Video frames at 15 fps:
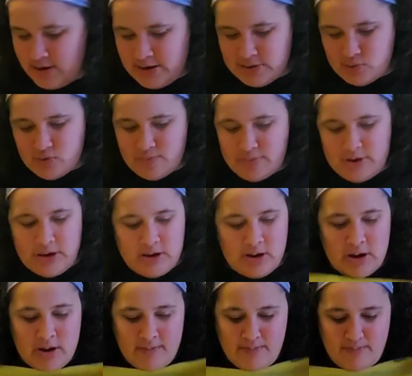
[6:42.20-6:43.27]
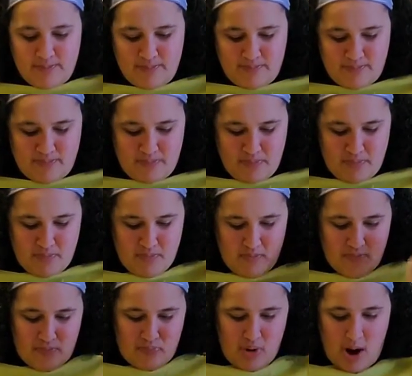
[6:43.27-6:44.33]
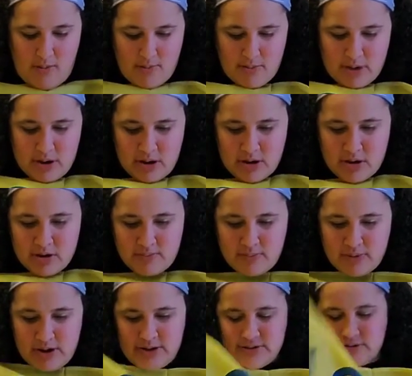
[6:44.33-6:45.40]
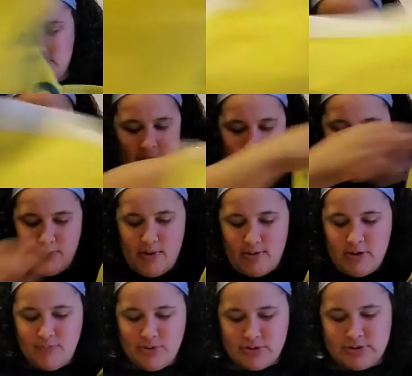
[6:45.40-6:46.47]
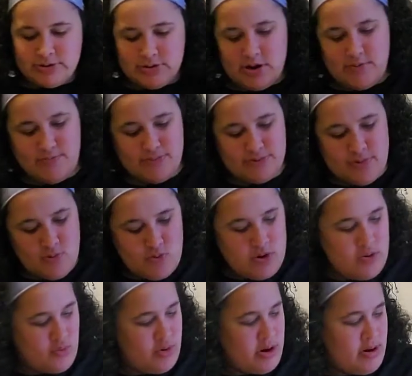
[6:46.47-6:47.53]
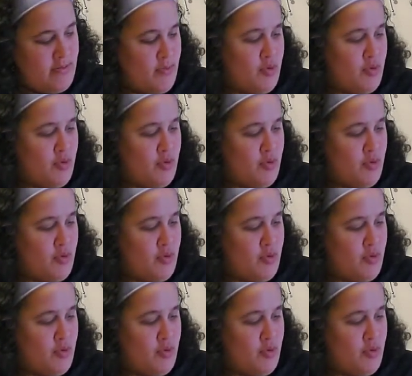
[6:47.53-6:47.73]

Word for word: this will be a up, probably a good place. I would probably put this up somewhere where I